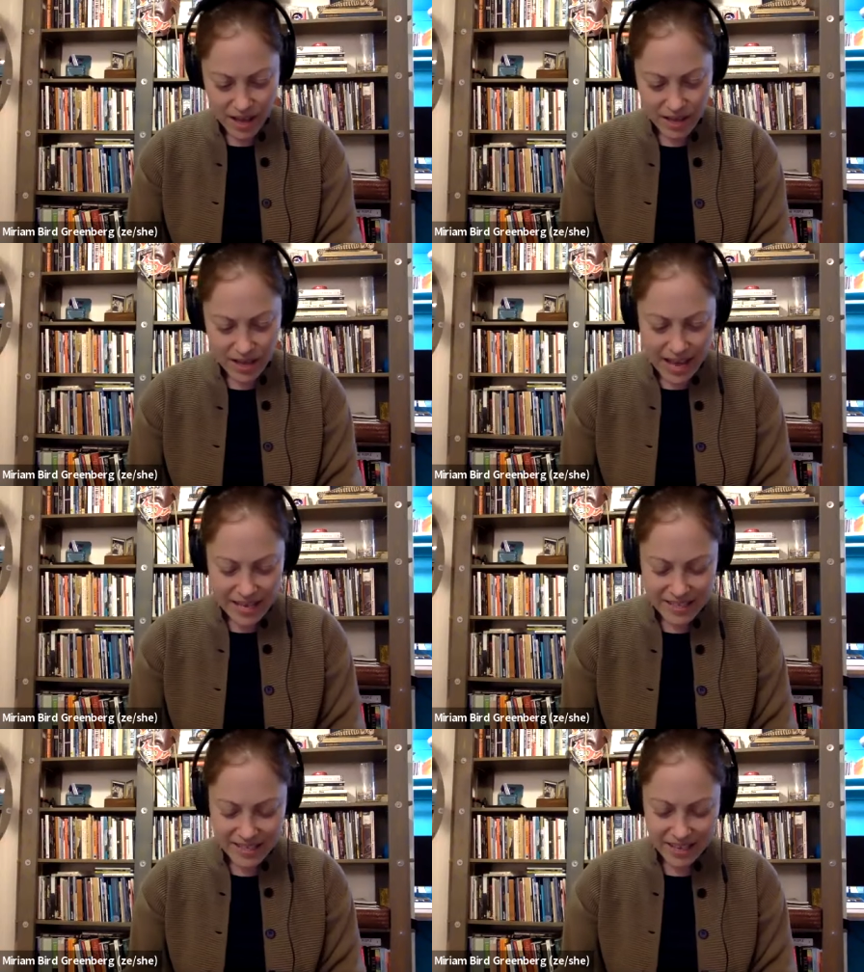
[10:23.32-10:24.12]

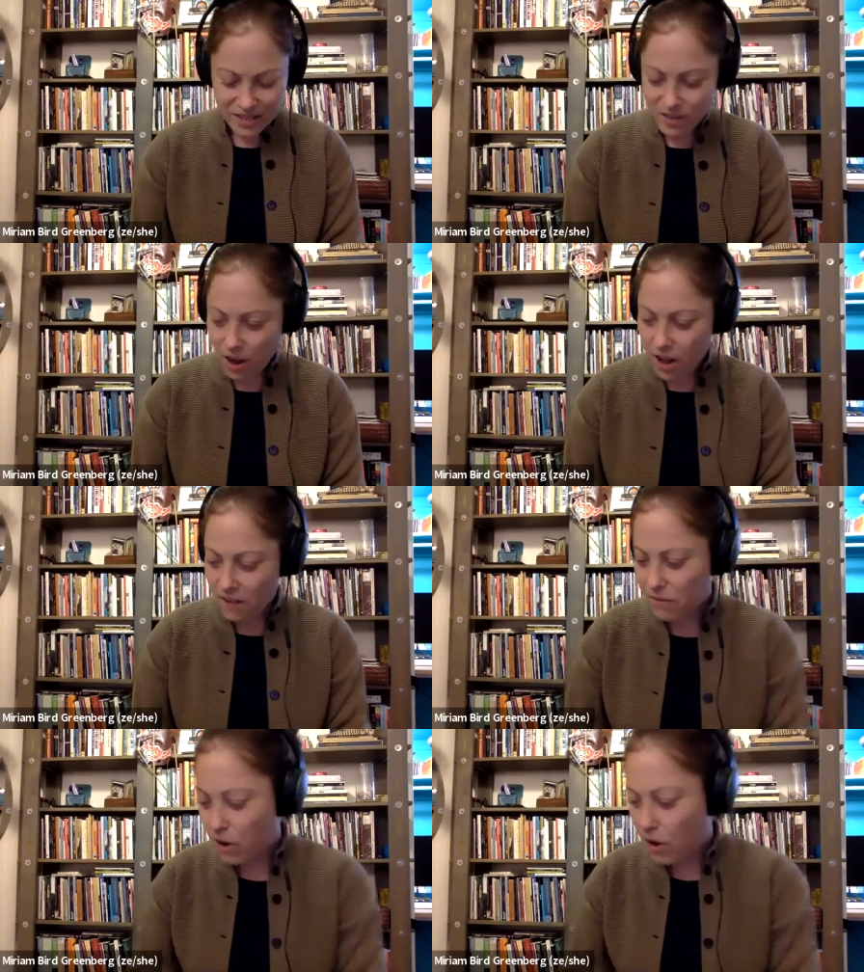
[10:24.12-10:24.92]
alas, I,
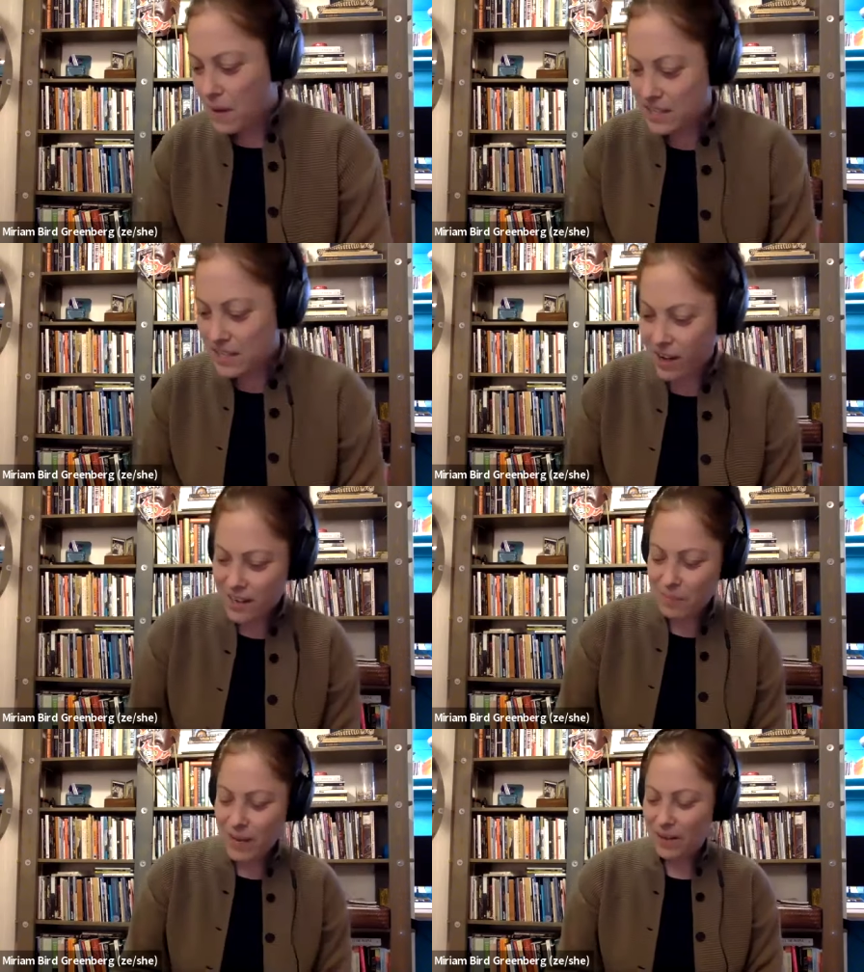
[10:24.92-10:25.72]
all, for all my
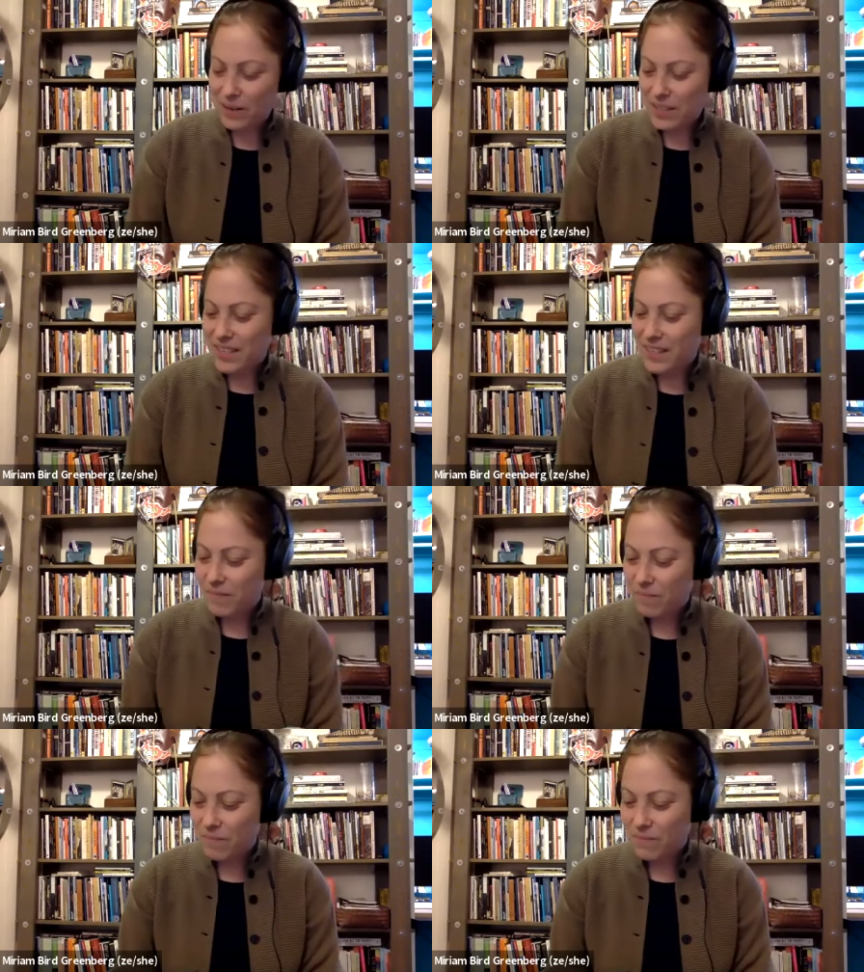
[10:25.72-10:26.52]
talk about
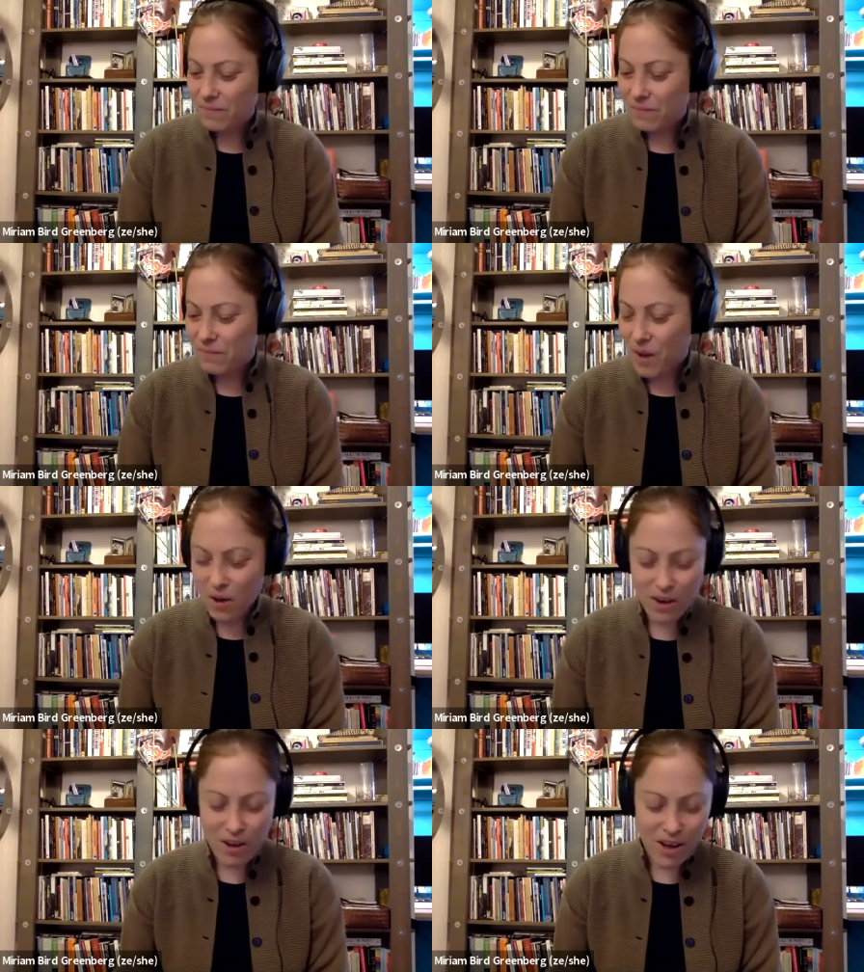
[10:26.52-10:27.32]

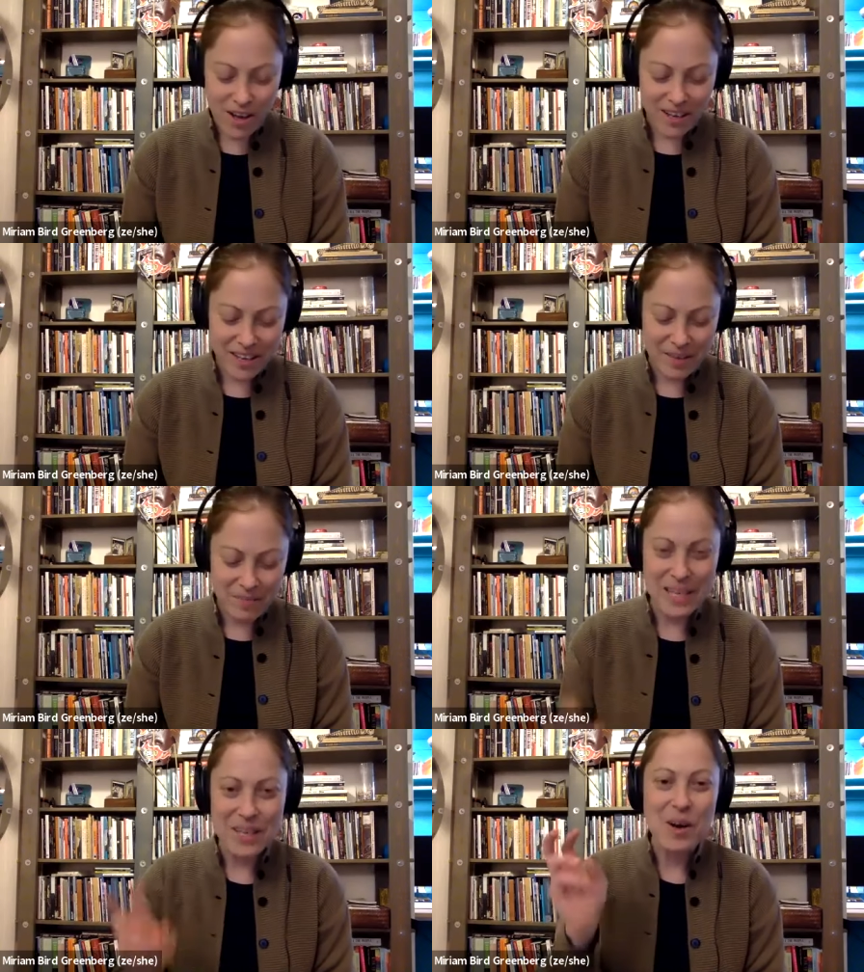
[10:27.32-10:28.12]
Hong Kong and
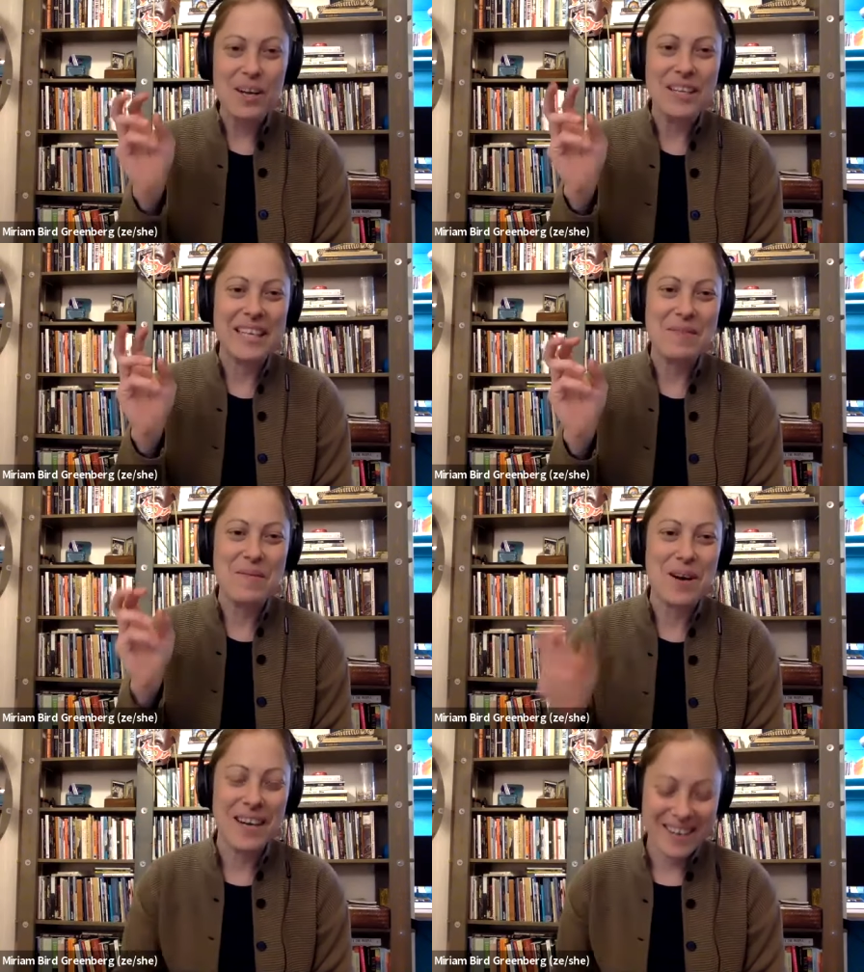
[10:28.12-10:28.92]
being currently at
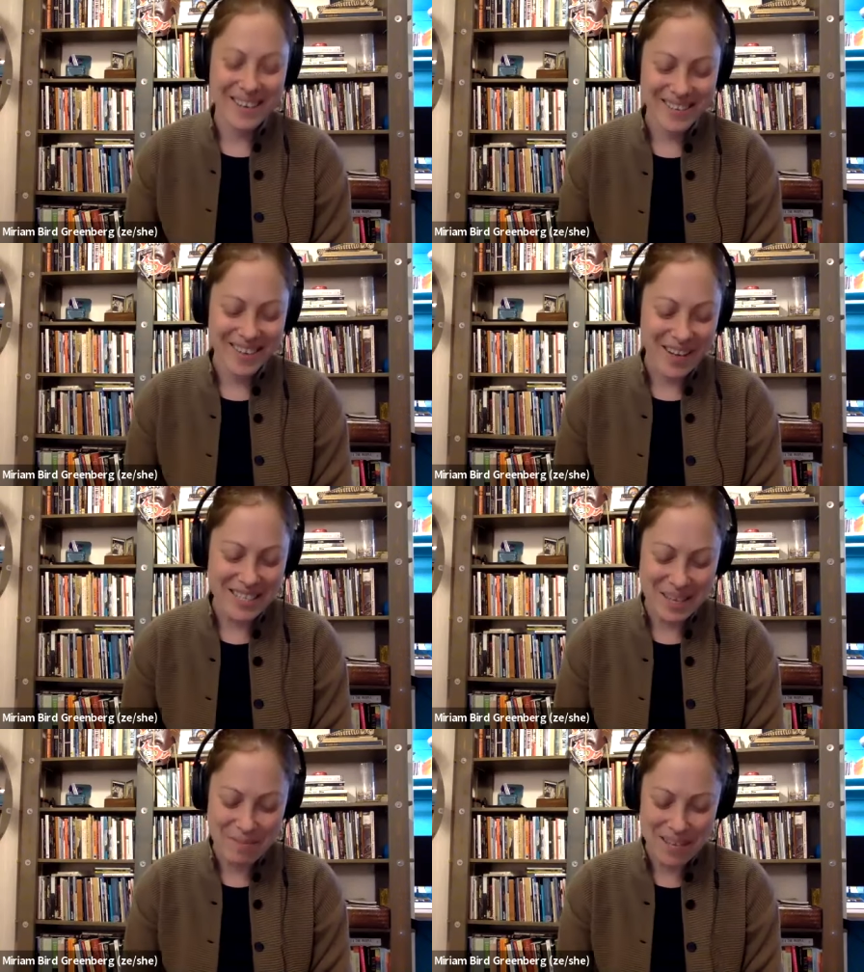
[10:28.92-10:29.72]
work on
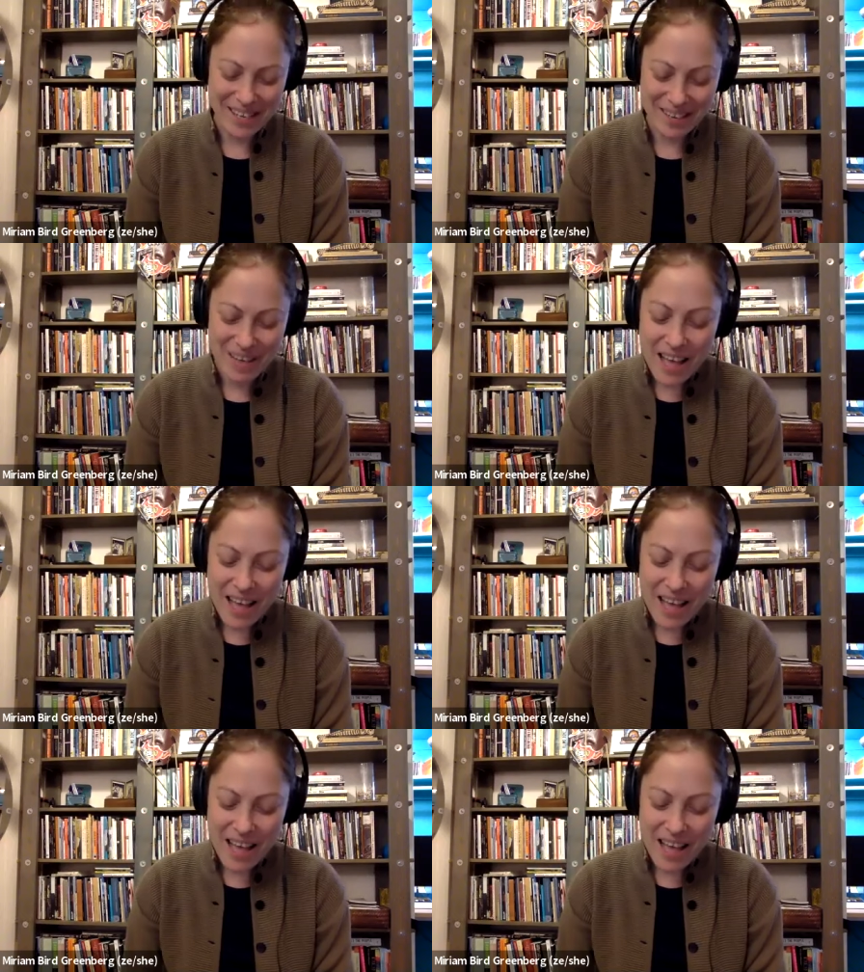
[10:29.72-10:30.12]
something,